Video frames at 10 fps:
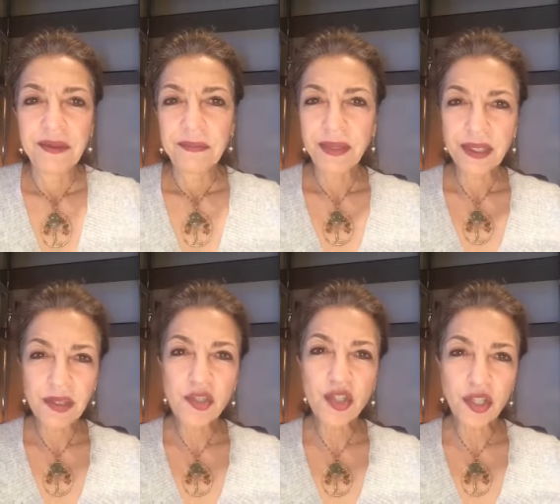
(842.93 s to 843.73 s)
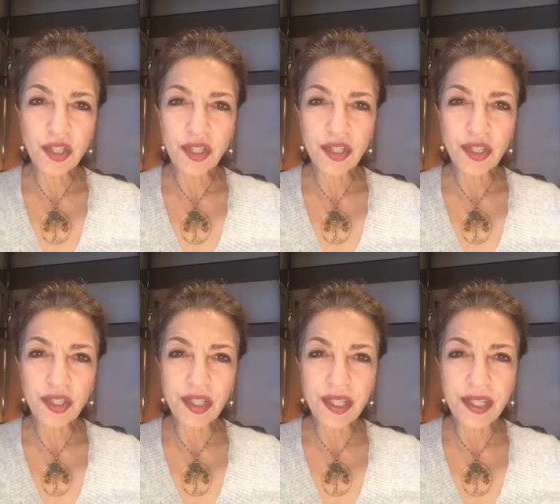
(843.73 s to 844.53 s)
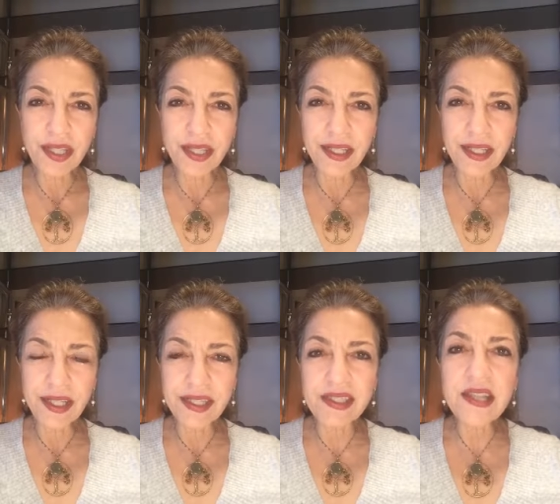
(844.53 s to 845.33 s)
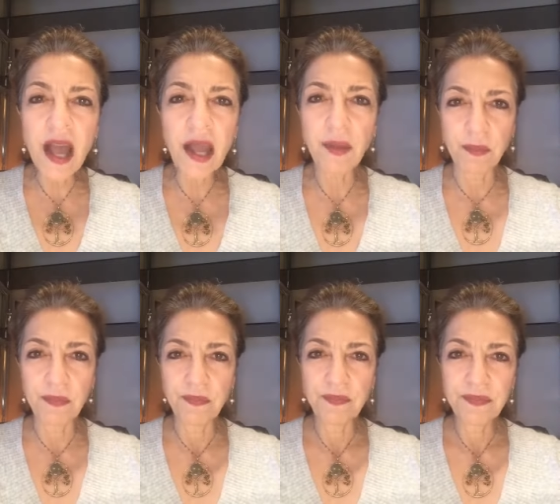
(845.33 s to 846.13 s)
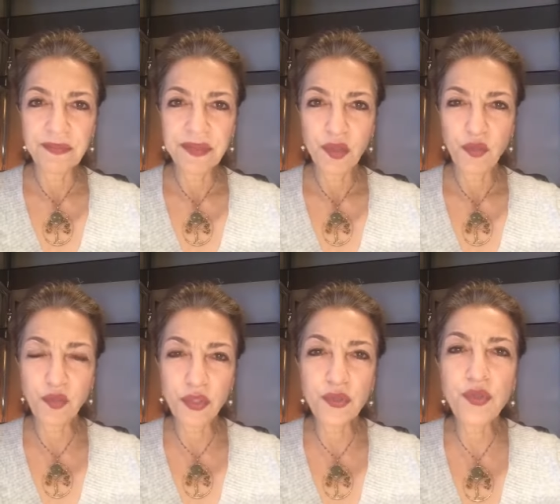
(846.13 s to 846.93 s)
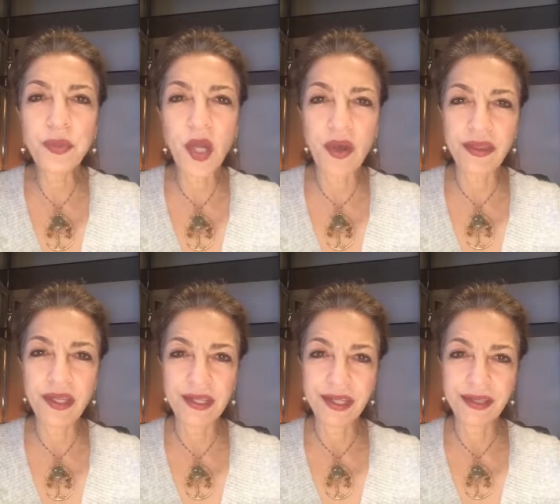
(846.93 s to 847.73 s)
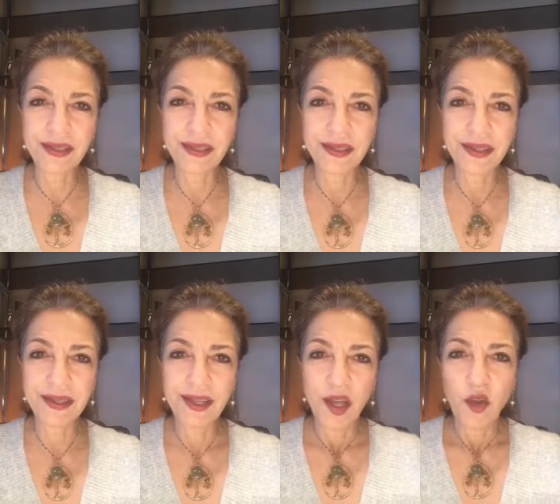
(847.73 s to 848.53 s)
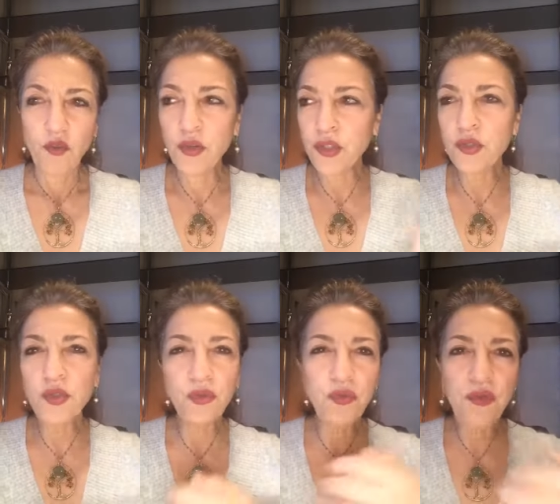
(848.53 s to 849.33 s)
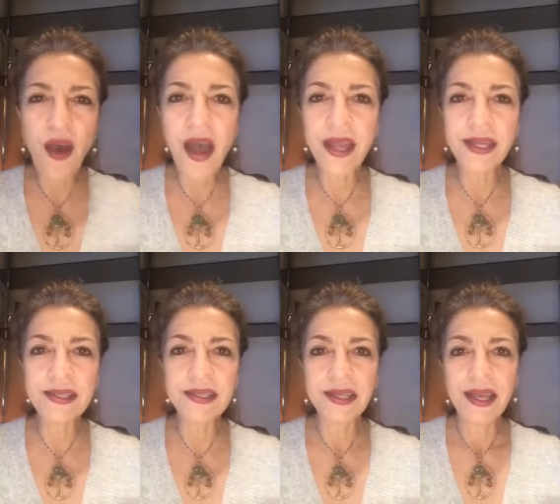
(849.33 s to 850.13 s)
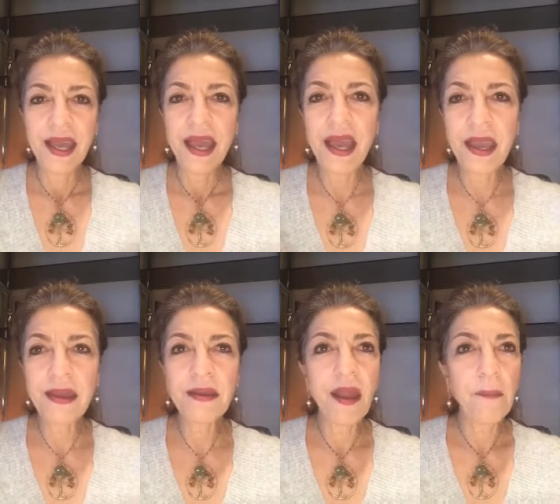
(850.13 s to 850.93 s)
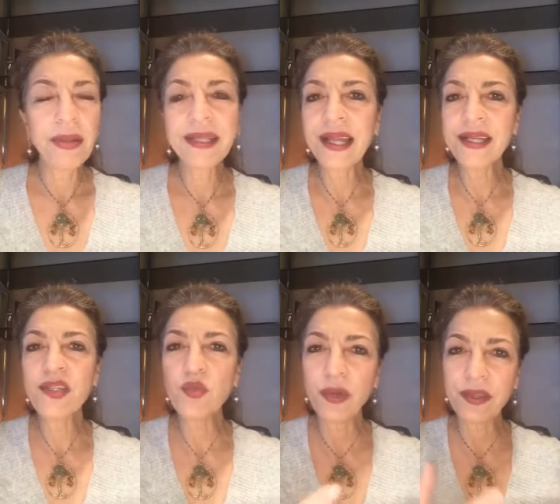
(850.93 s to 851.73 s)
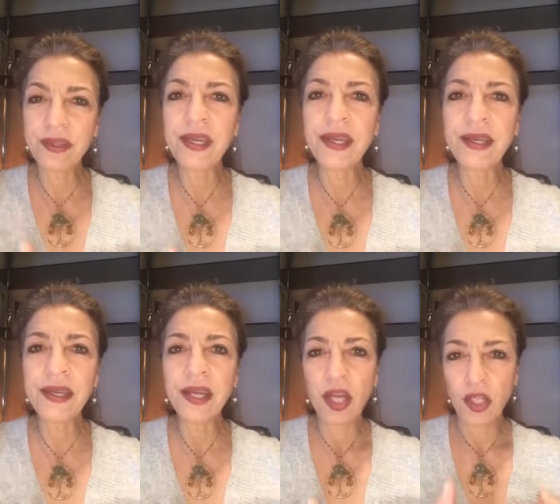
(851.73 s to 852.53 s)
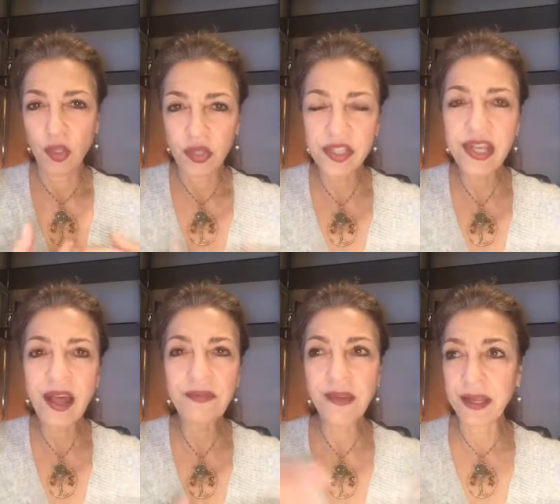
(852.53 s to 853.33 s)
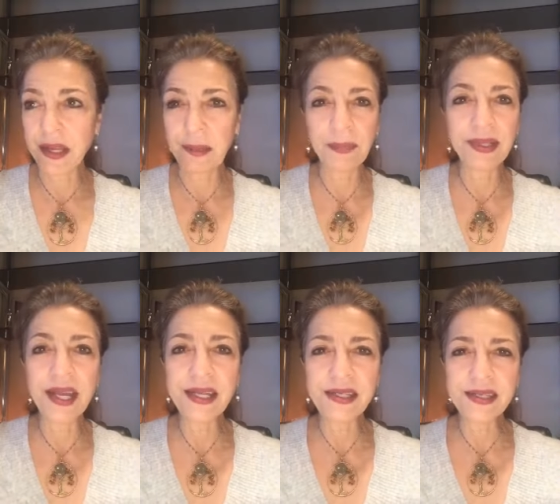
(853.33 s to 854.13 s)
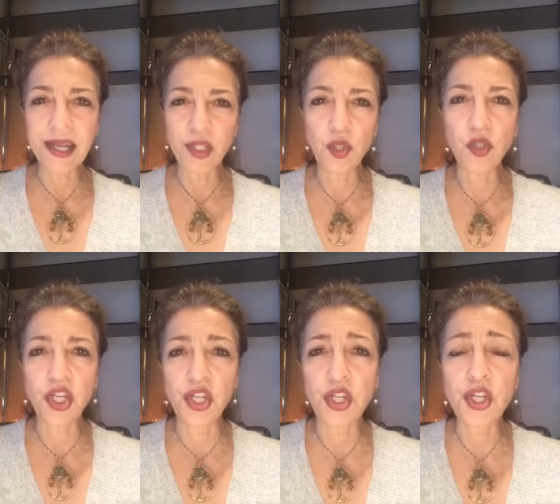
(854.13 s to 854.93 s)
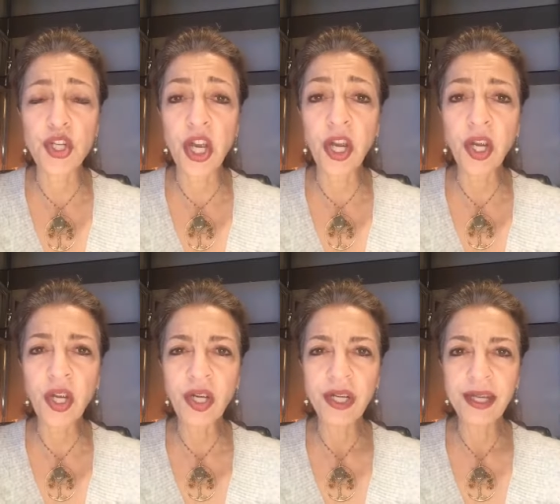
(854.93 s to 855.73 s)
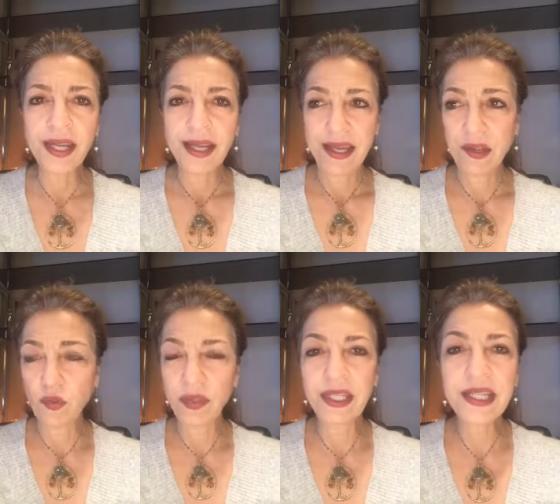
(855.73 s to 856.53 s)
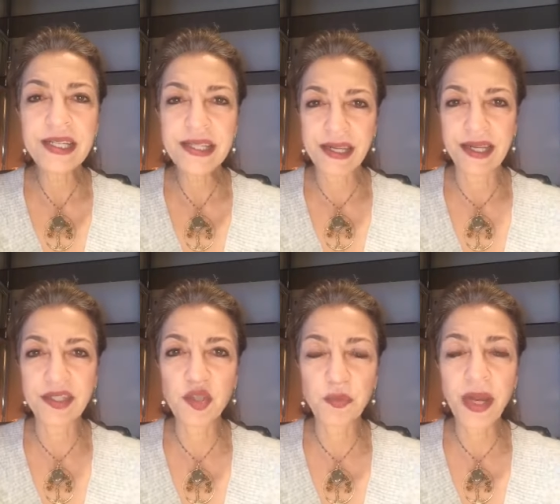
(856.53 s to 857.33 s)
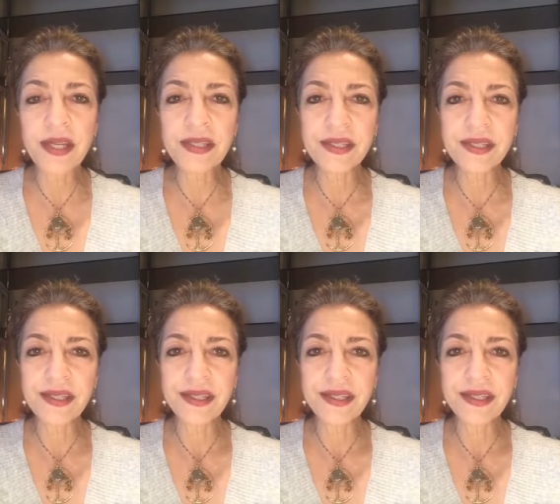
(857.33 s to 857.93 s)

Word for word: Because it's time for you to be authentic, for you to find a place within yourself and a place that you can share and release and express